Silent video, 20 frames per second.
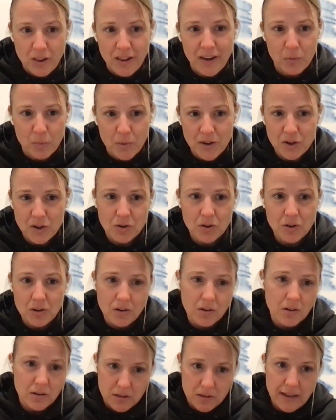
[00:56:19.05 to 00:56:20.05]
like
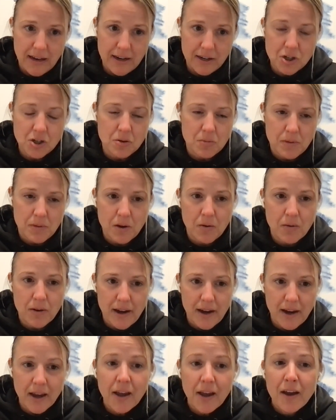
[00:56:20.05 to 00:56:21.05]
that should be
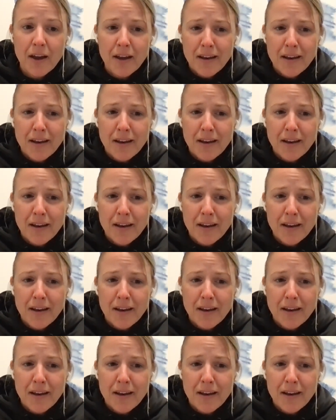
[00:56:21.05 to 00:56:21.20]
okay.